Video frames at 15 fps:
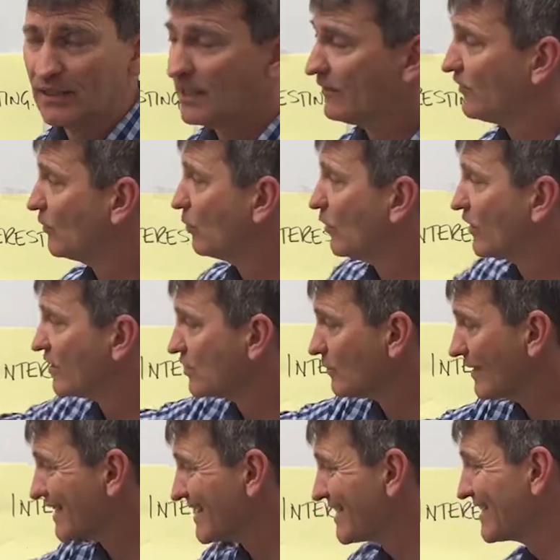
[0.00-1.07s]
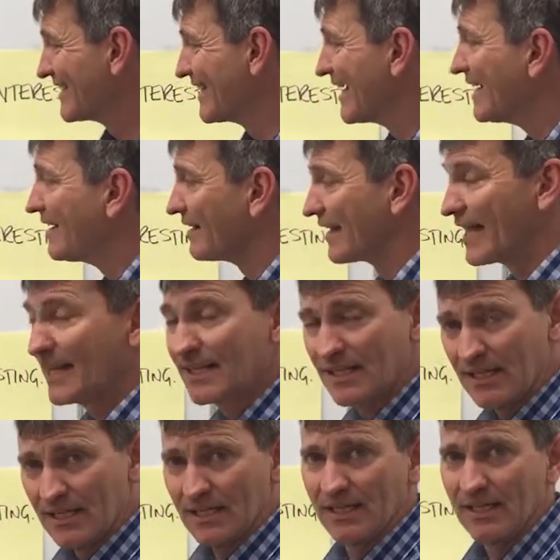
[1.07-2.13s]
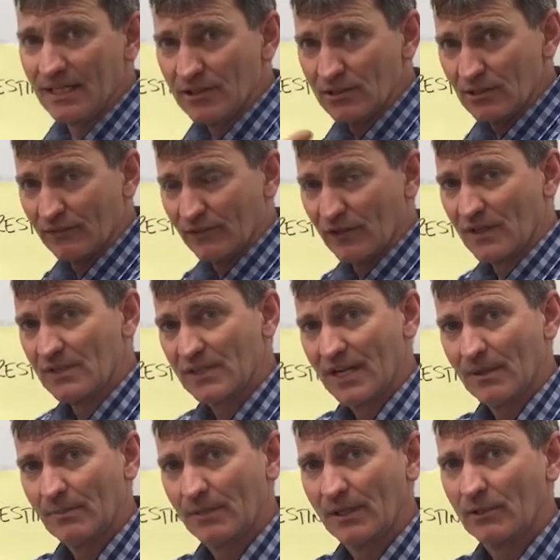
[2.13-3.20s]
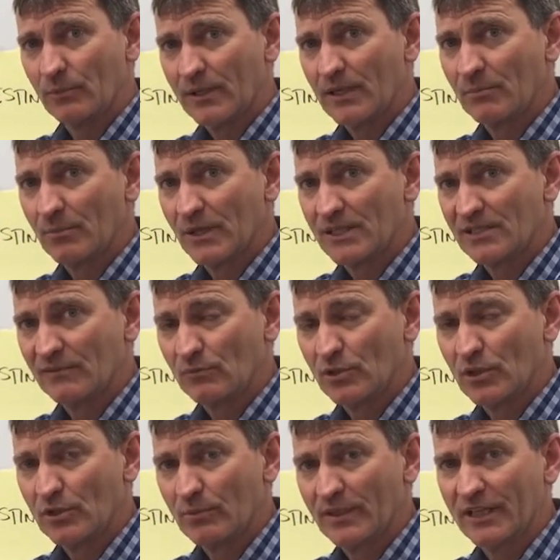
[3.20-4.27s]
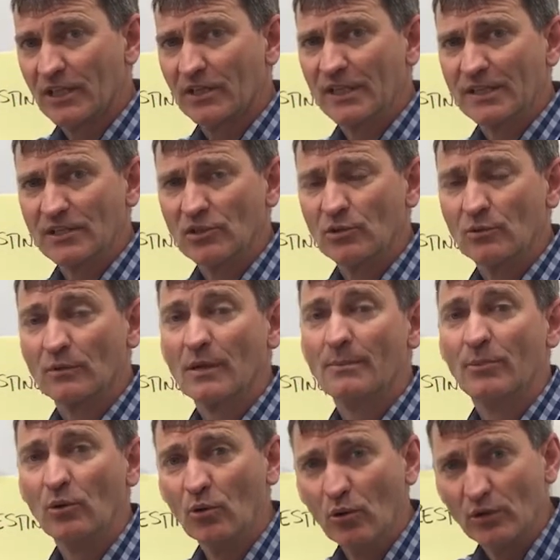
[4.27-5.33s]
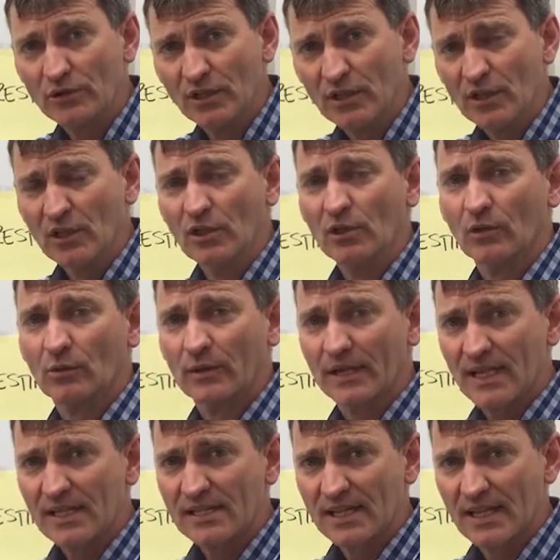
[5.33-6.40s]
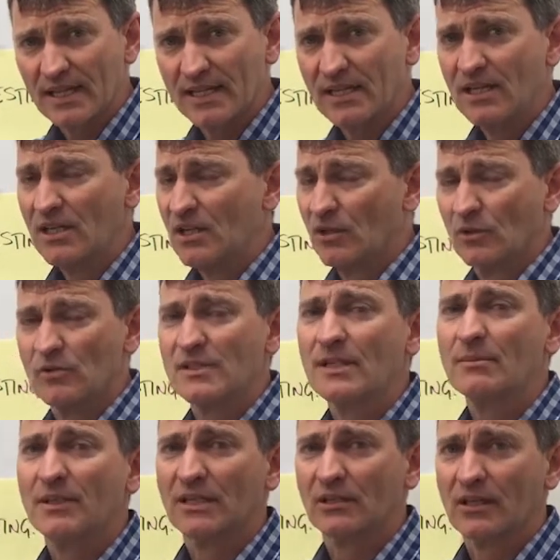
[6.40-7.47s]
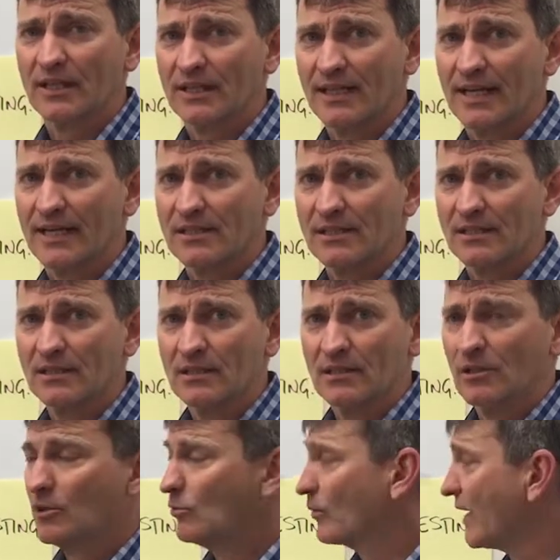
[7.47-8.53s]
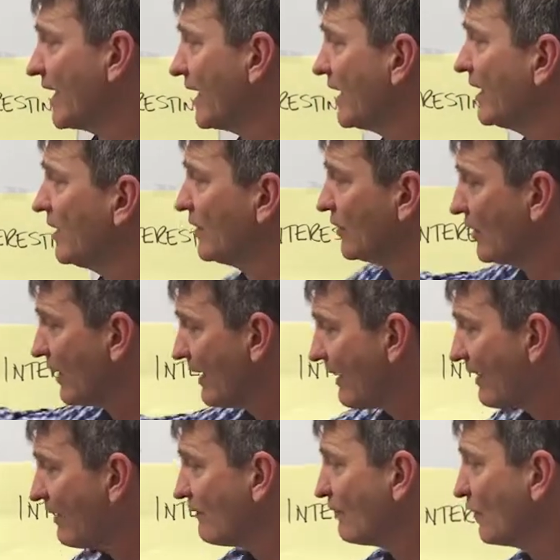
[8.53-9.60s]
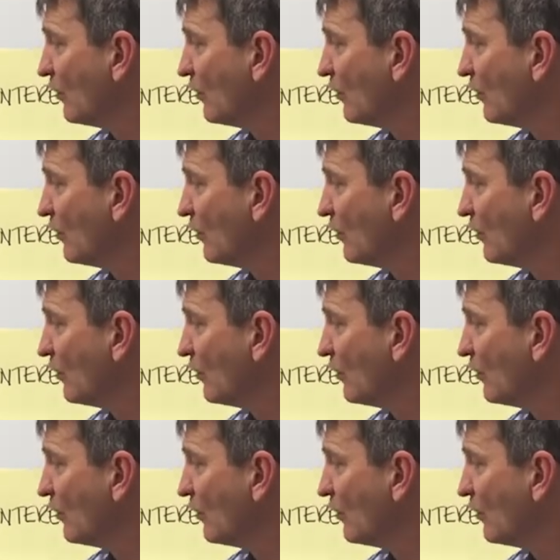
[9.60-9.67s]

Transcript: if you wanted to extend that into, for example, a written piece of work, whether you need to do a report or an essay or something like that, where you have